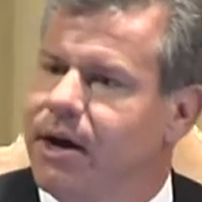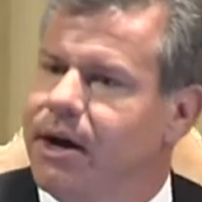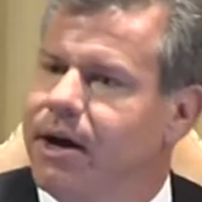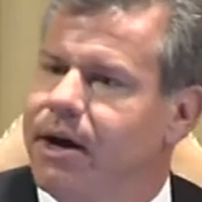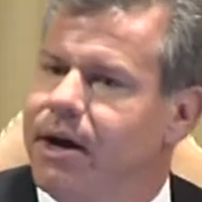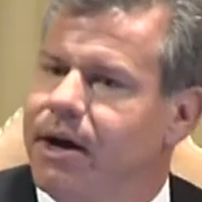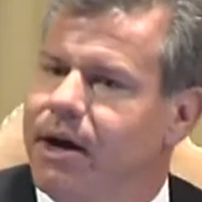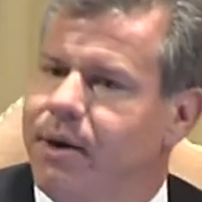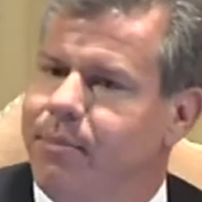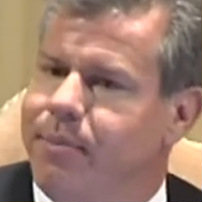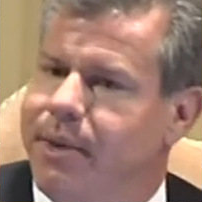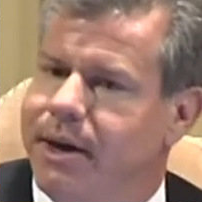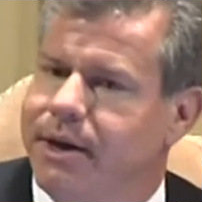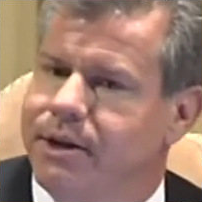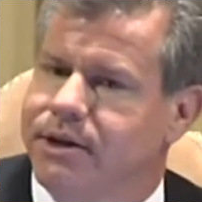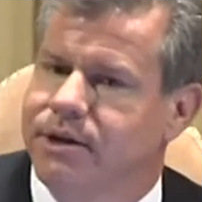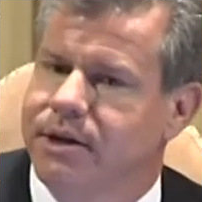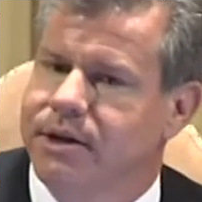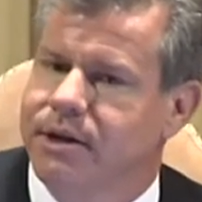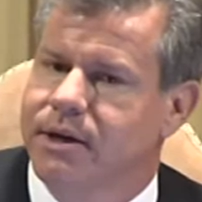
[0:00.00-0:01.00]
Uh, a
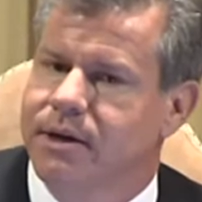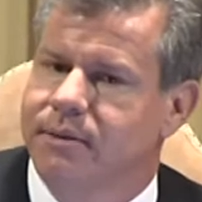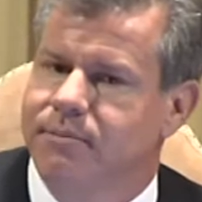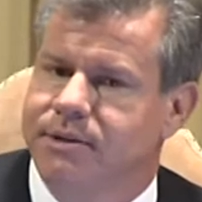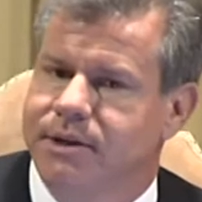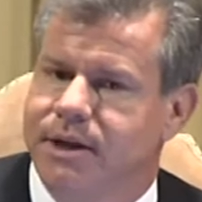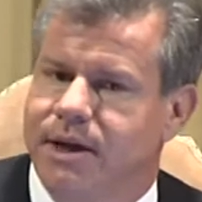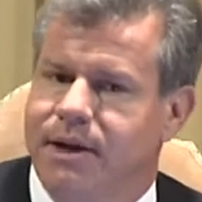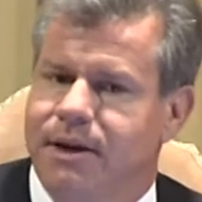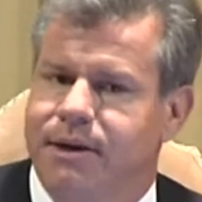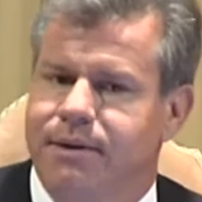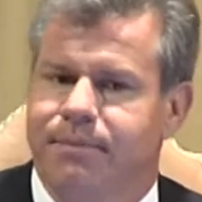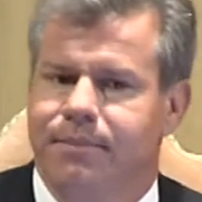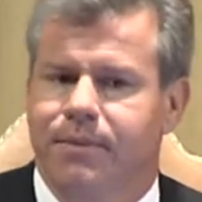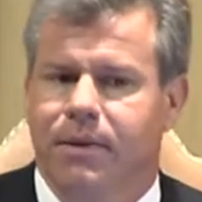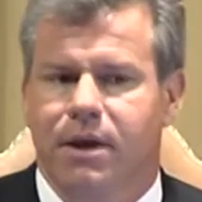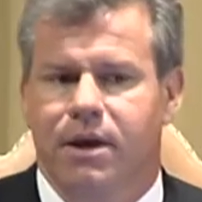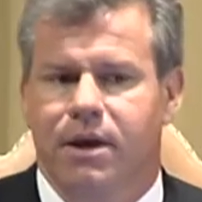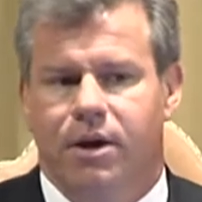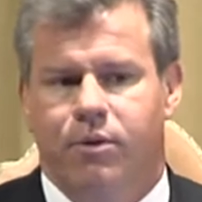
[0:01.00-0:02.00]
patient comes in,
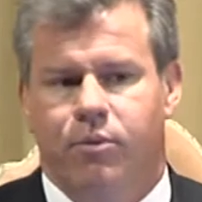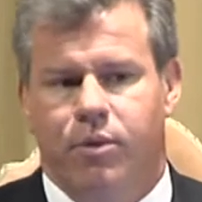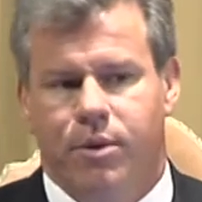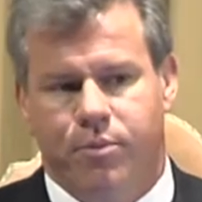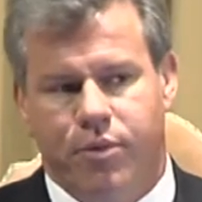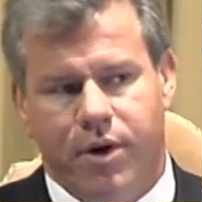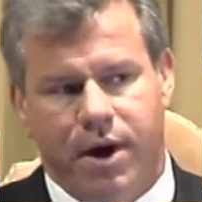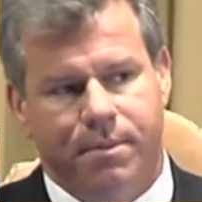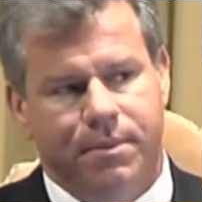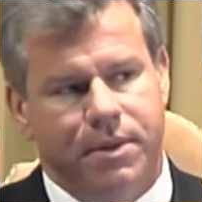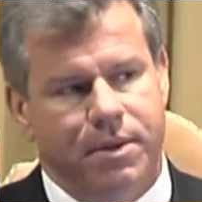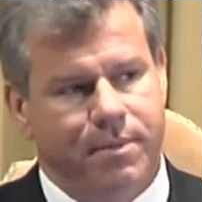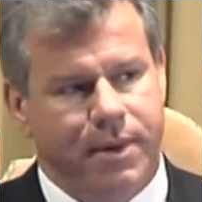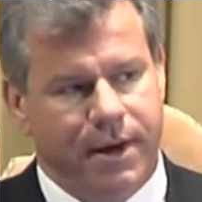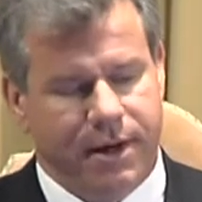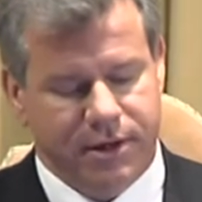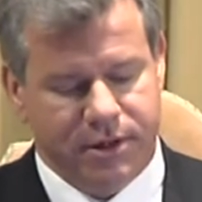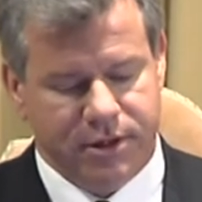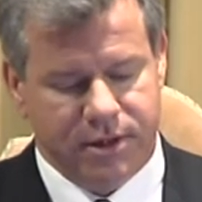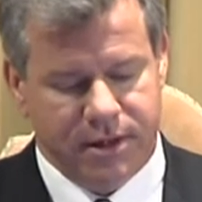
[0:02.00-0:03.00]
we prep the
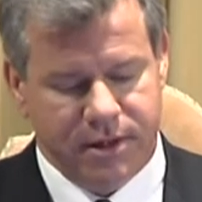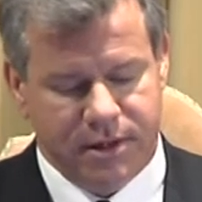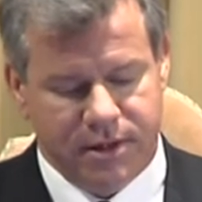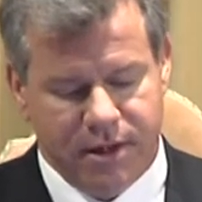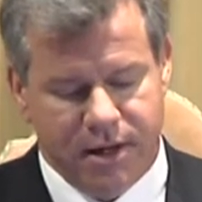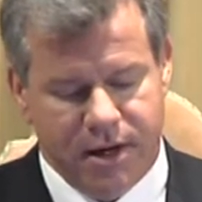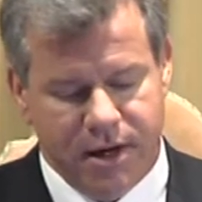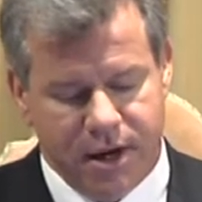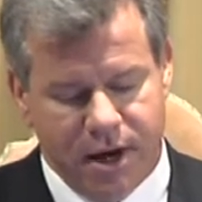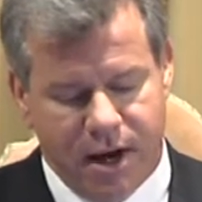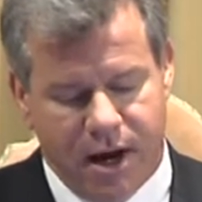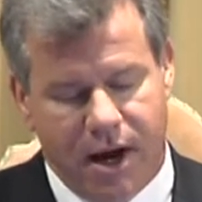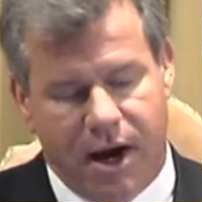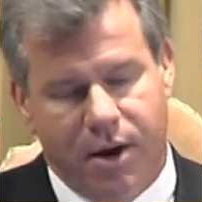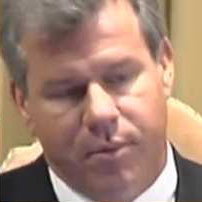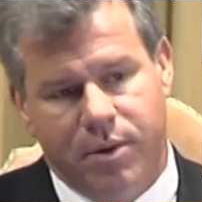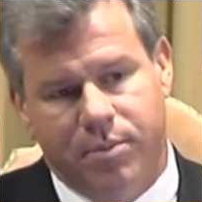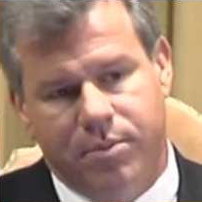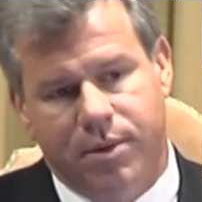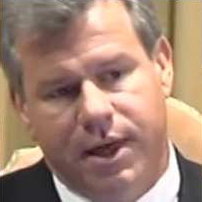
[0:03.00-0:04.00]
patient,
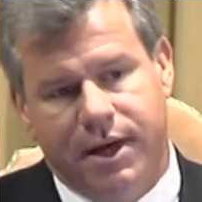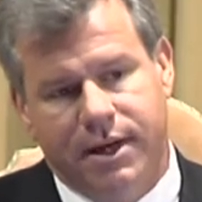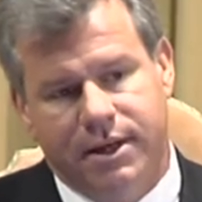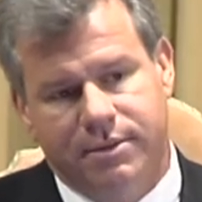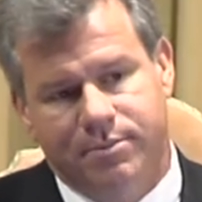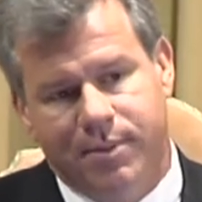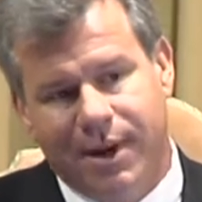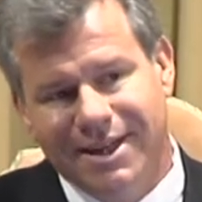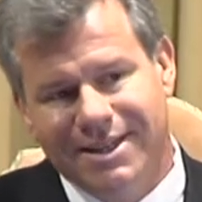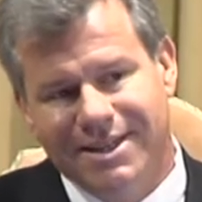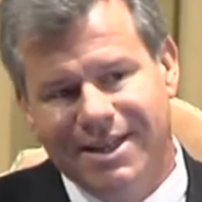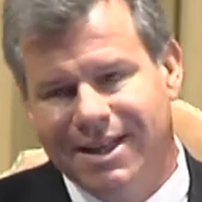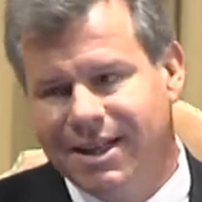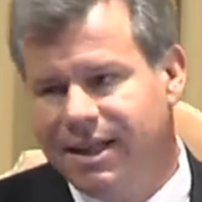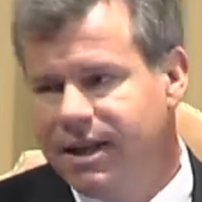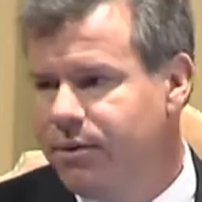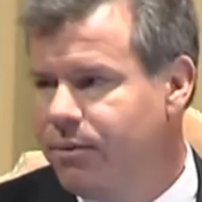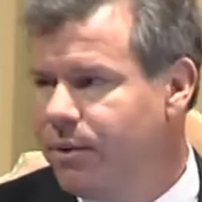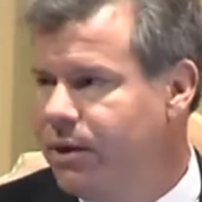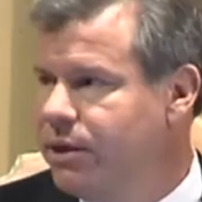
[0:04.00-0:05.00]
uh, we place
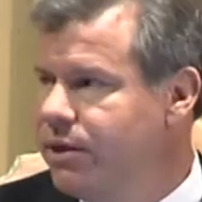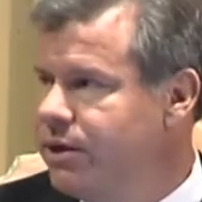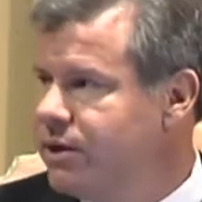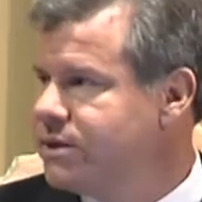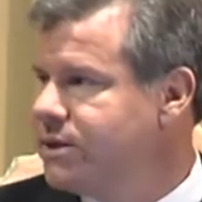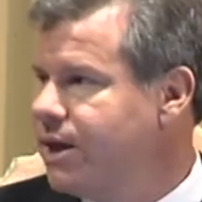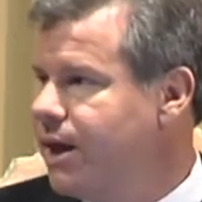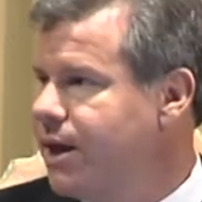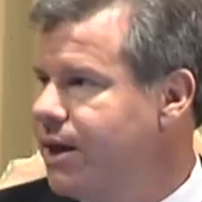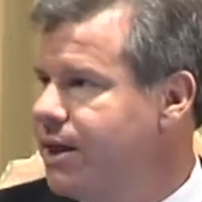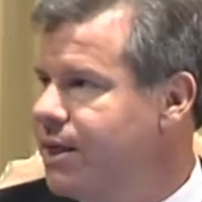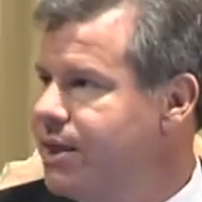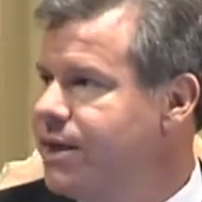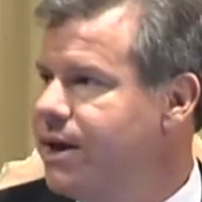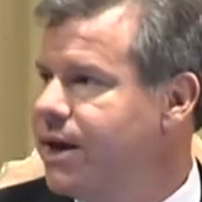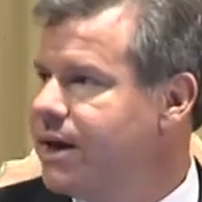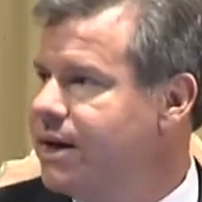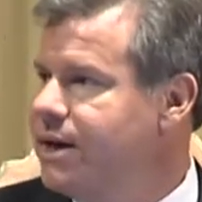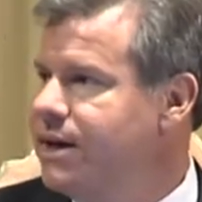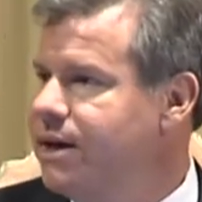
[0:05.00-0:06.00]
basically what looks like a
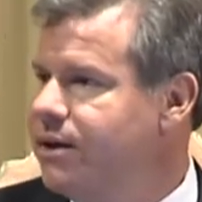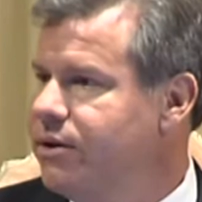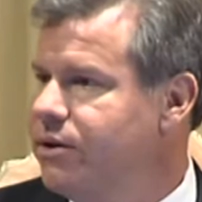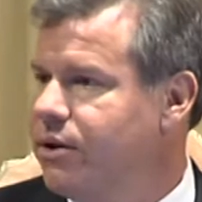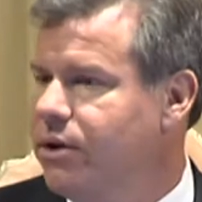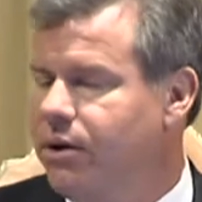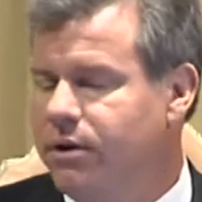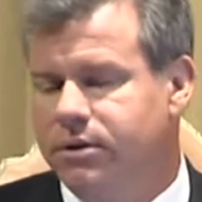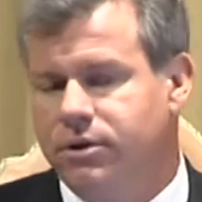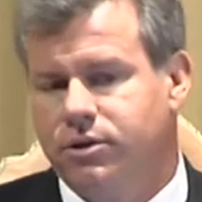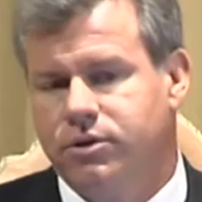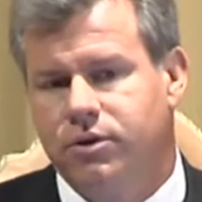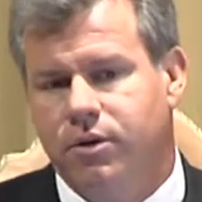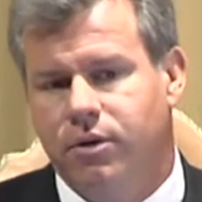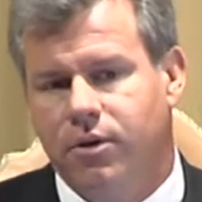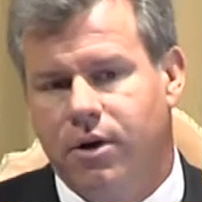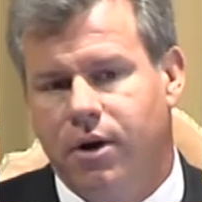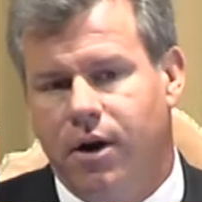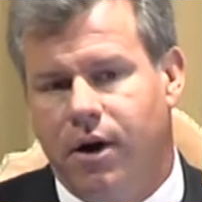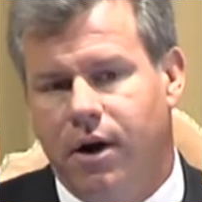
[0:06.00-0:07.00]
thick needle called a
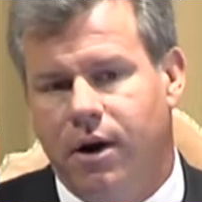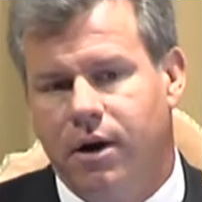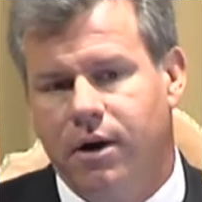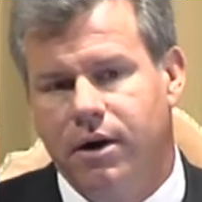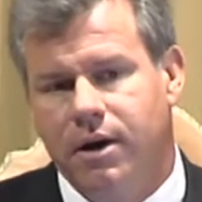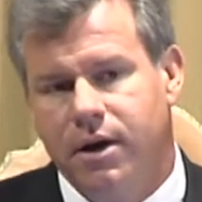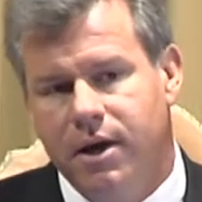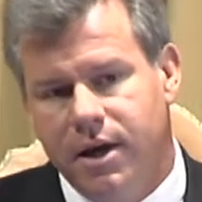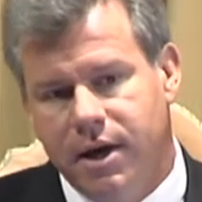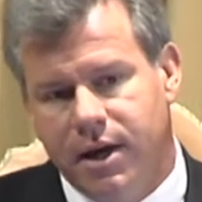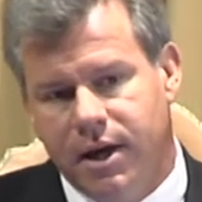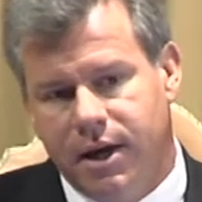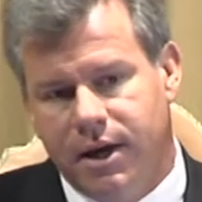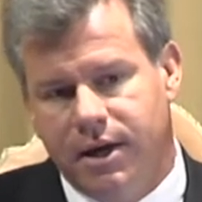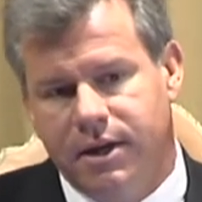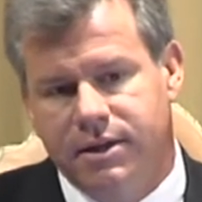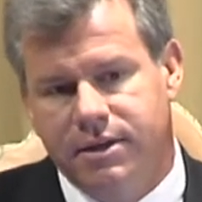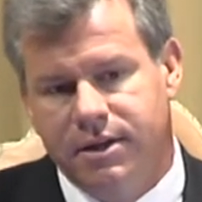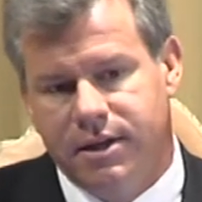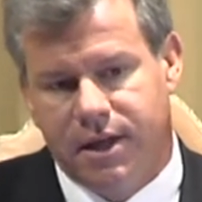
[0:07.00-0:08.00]
trocar
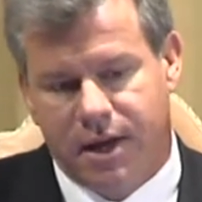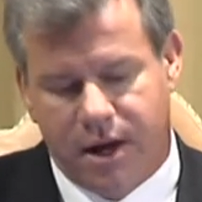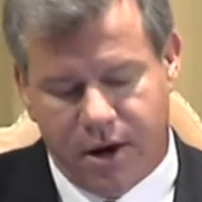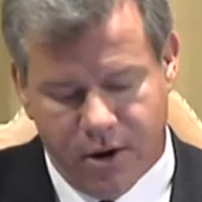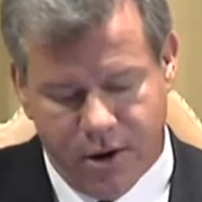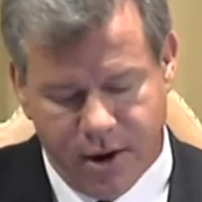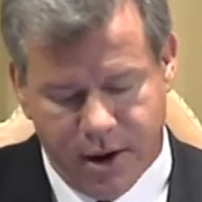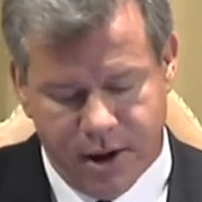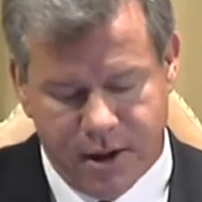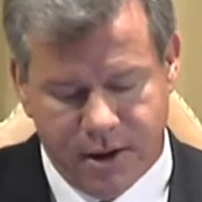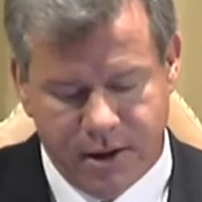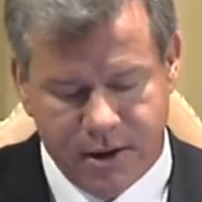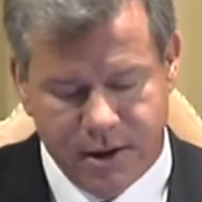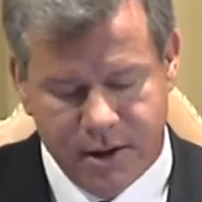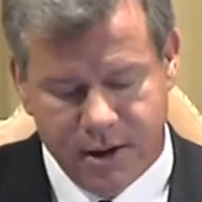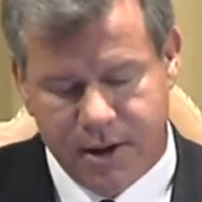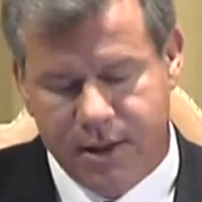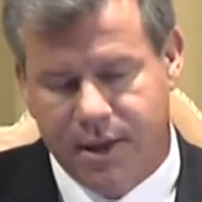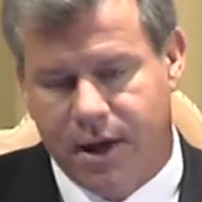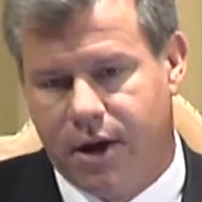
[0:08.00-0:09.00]
into the area,
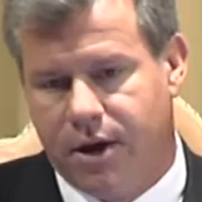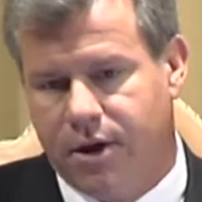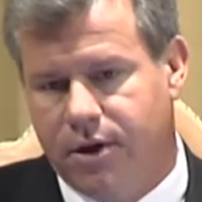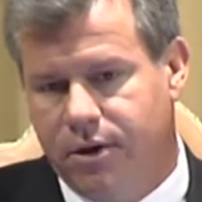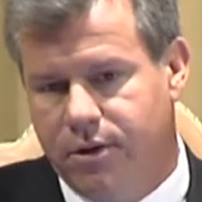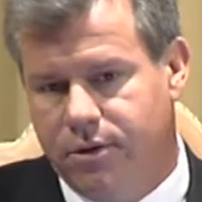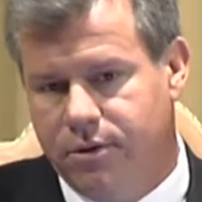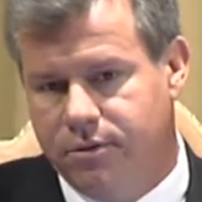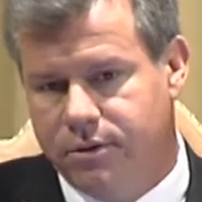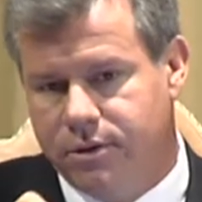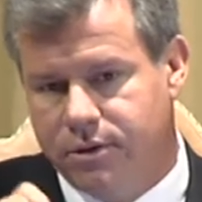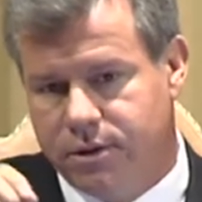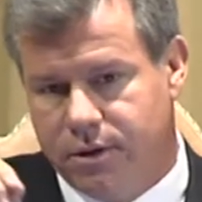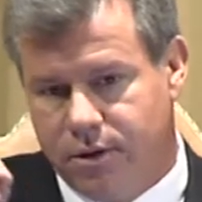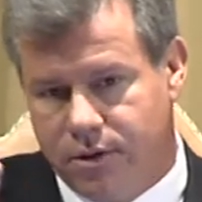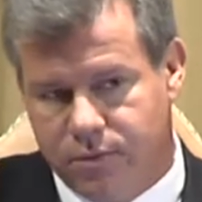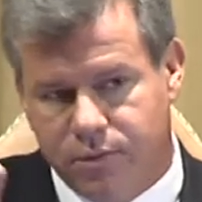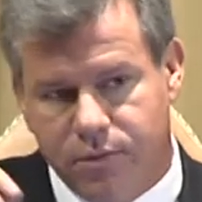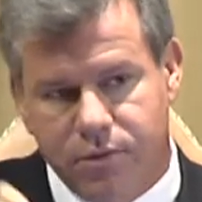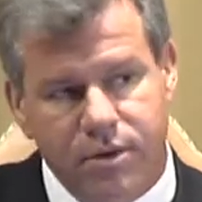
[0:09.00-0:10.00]
that goes
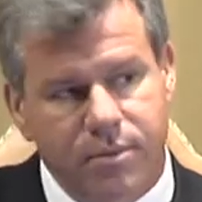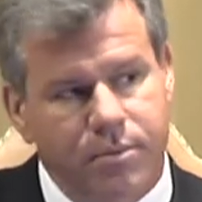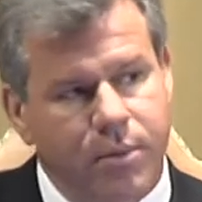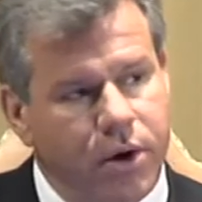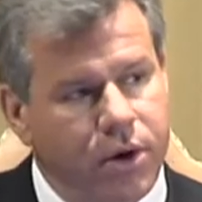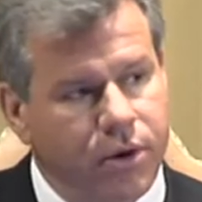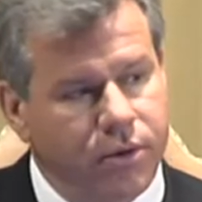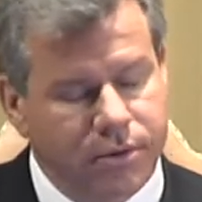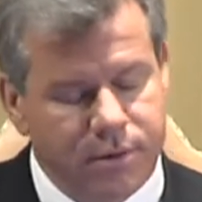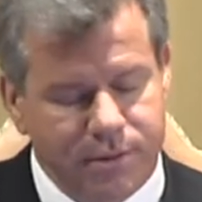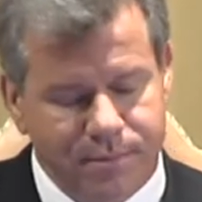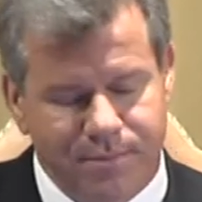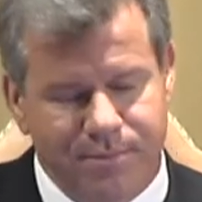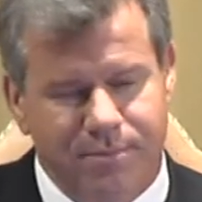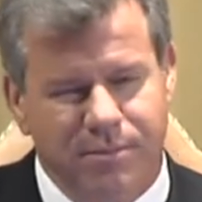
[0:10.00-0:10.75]
through the bone.